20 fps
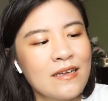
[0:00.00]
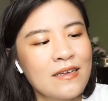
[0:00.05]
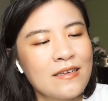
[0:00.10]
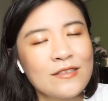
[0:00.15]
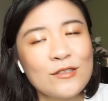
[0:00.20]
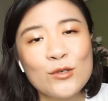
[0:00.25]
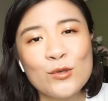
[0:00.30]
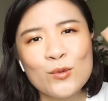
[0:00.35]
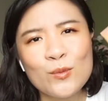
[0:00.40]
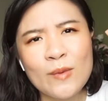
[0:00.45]

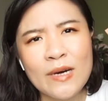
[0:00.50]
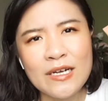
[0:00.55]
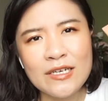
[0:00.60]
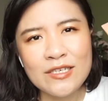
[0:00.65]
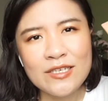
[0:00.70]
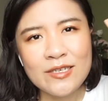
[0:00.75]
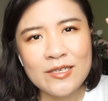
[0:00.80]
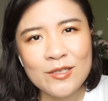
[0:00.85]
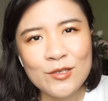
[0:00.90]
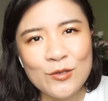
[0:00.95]
too
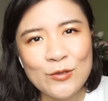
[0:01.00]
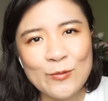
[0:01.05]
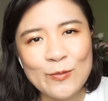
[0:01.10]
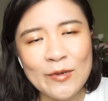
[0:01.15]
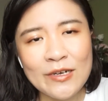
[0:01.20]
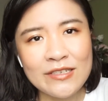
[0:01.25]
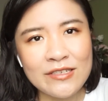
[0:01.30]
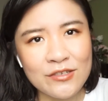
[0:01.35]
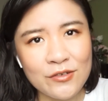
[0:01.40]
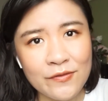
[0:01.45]

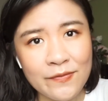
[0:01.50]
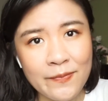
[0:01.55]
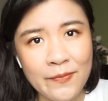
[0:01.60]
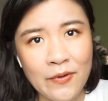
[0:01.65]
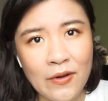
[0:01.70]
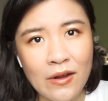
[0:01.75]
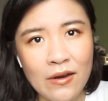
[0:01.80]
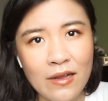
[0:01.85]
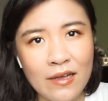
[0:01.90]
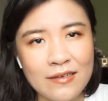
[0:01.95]
much of
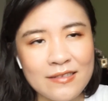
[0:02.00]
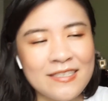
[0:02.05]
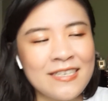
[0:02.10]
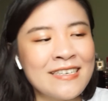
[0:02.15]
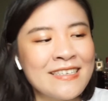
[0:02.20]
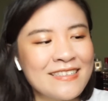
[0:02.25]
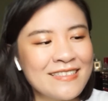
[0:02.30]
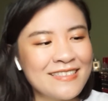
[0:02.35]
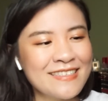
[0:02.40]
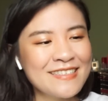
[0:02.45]
product.